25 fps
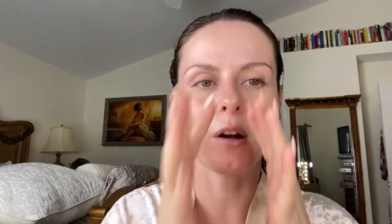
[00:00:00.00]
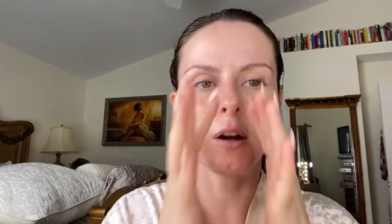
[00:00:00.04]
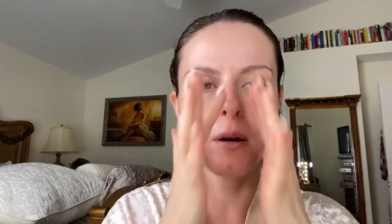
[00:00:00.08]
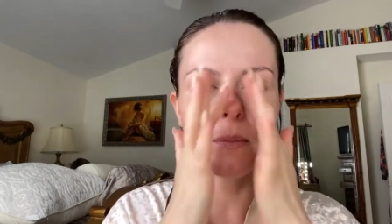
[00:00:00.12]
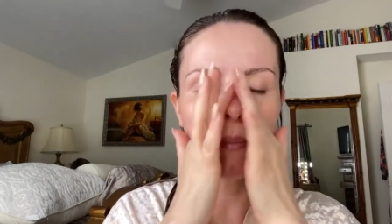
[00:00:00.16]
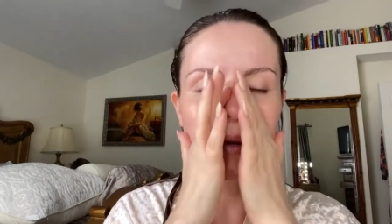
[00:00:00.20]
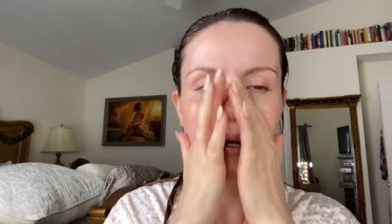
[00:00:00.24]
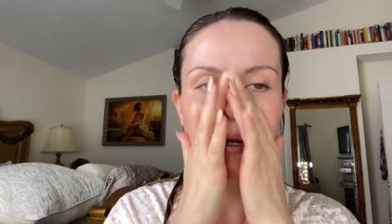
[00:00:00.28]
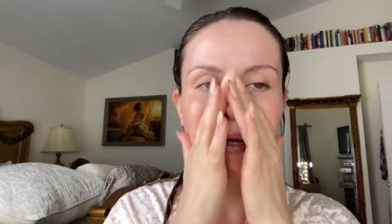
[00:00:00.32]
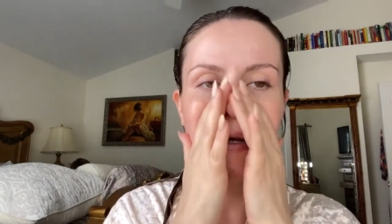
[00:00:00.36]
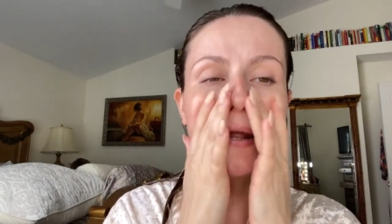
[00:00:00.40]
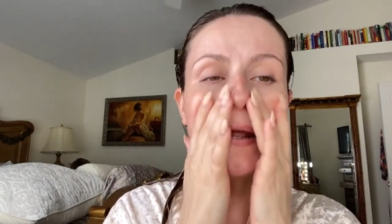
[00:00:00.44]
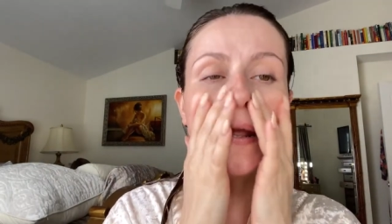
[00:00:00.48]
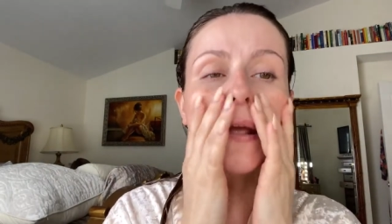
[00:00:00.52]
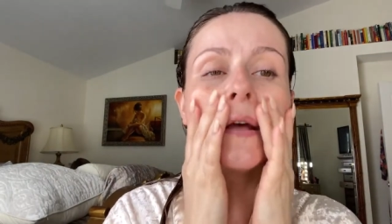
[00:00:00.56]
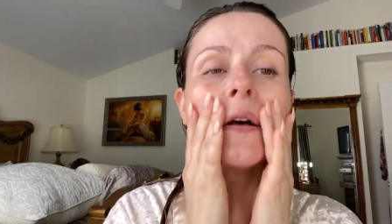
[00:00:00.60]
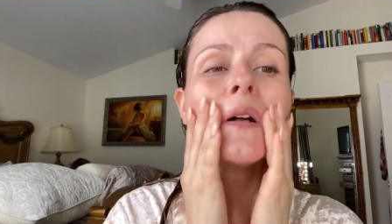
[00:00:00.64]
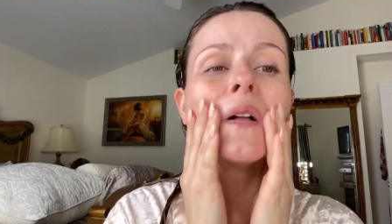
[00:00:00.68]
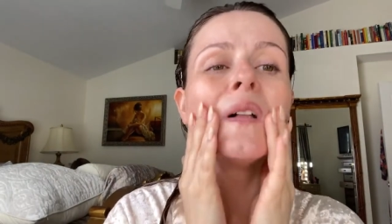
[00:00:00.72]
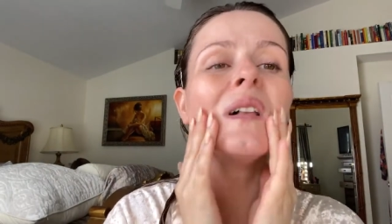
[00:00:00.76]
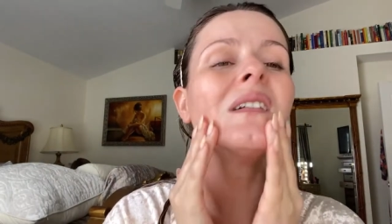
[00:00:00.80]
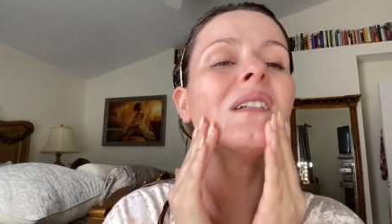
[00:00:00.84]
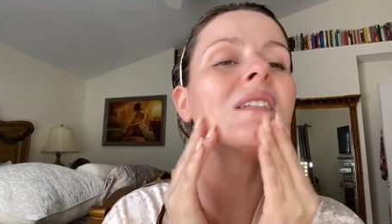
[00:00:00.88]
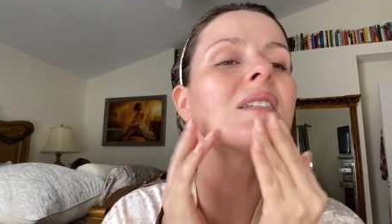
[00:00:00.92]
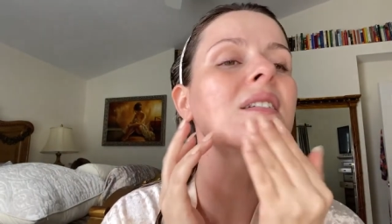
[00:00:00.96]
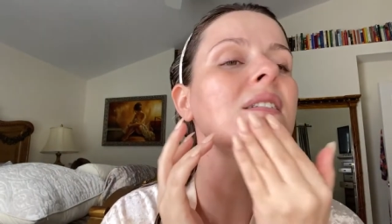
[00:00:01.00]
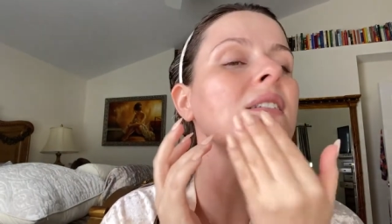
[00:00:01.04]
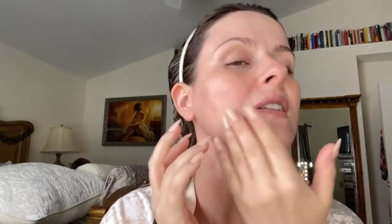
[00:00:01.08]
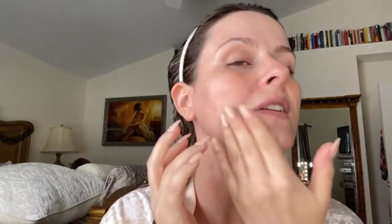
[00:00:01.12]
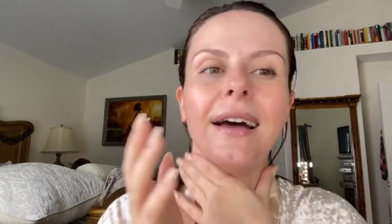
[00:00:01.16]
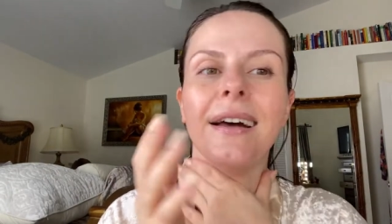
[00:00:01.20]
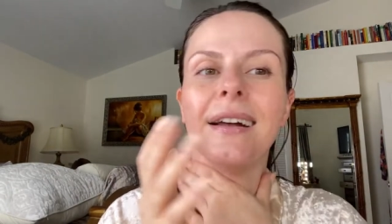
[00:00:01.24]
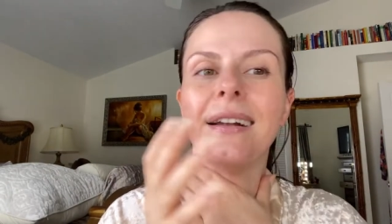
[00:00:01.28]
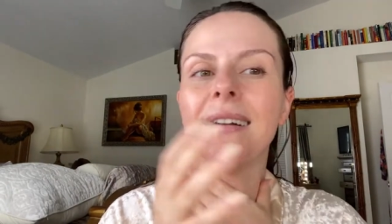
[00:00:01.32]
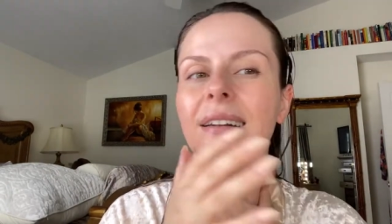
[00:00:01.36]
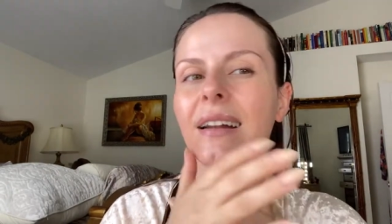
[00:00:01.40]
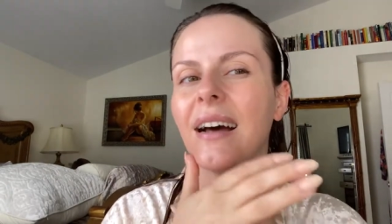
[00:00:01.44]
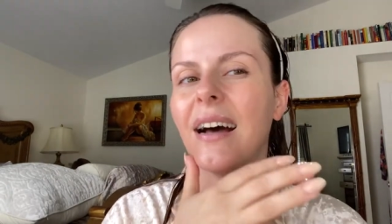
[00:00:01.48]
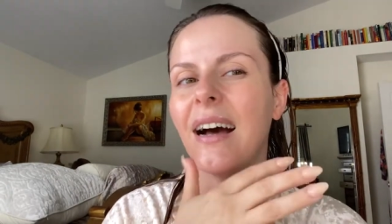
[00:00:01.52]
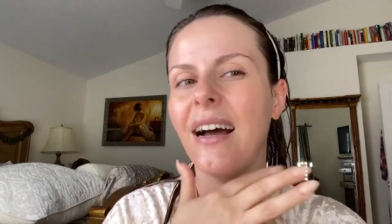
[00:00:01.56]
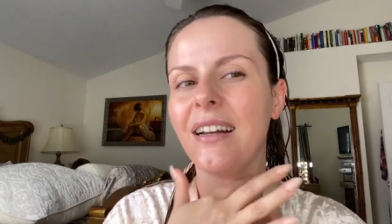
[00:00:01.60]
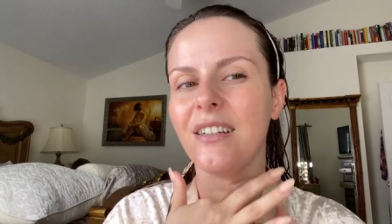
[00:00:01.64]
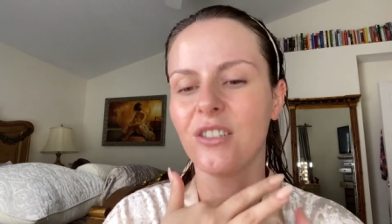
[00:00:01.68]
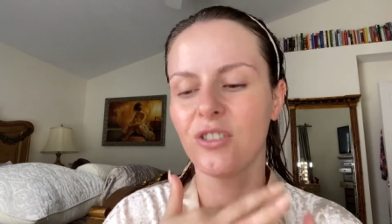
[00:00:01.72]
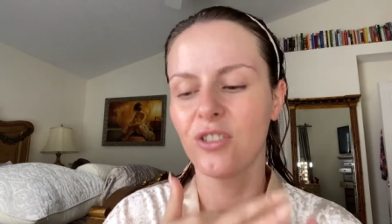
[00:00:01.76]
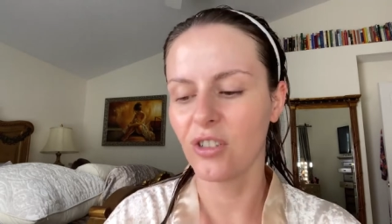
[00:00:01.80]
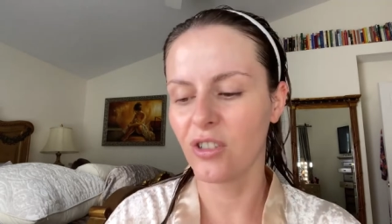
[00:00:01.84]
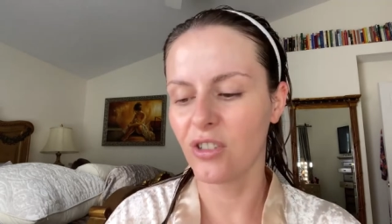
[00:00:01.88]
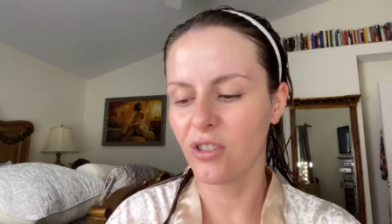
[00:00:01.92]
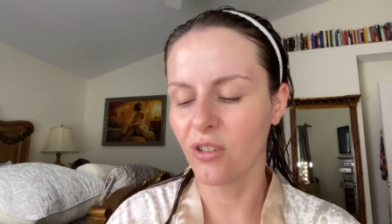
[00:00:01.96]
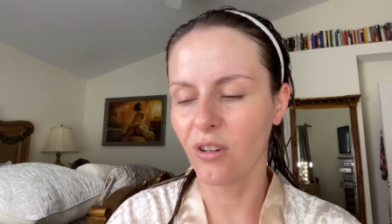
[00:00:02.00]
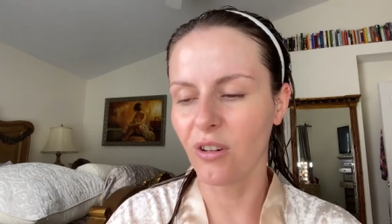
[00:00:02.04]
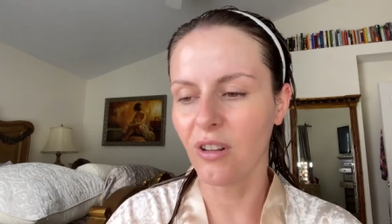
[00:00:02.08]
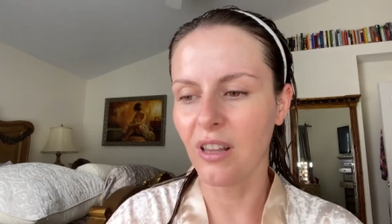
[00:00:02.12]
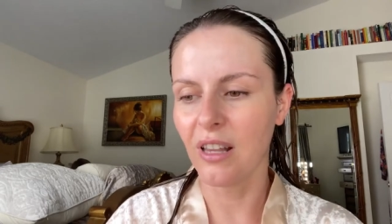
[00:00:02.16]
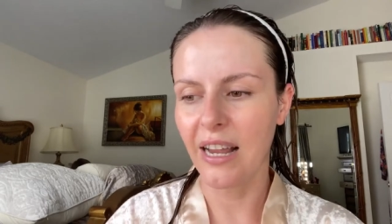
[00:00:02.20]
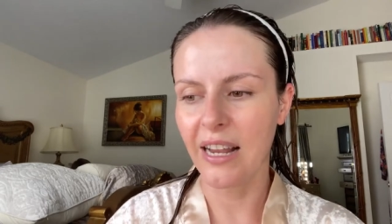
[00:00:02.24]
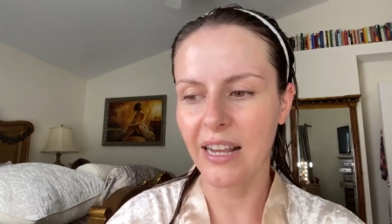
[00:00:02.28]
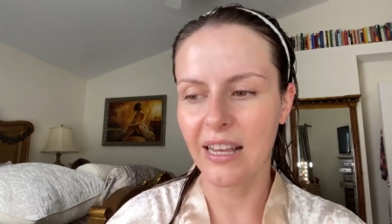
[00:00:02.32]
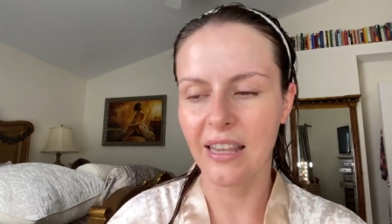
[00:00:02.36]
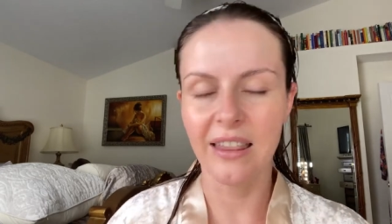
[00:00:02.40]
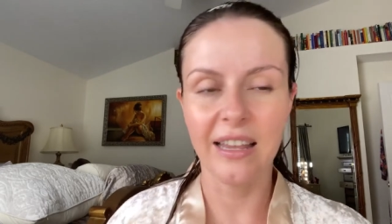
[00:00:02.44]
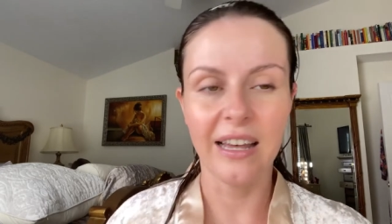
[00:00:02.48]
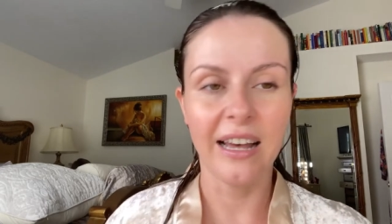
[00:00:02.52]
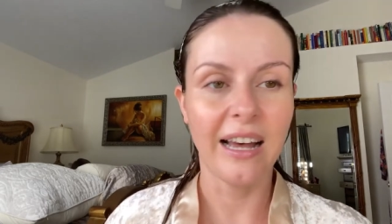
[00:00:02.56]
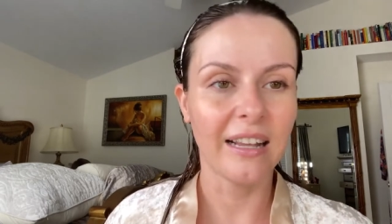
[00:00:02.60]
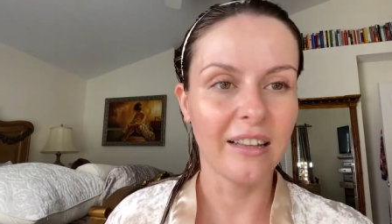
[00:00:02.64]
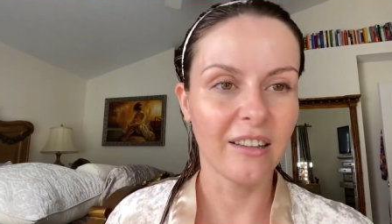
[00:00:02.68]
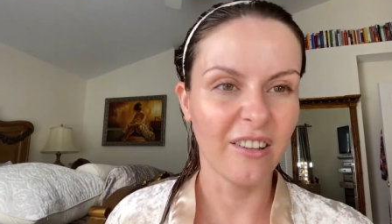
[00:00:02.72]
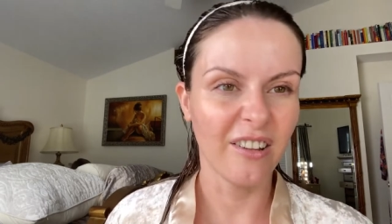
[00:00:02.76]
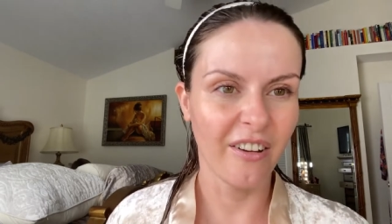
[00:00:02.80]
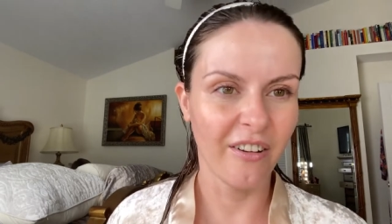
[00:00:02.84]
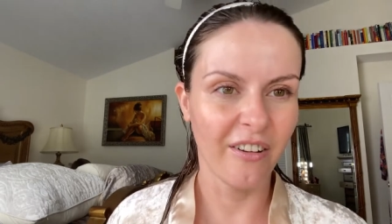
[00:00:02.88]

on my nails, and I just don't like that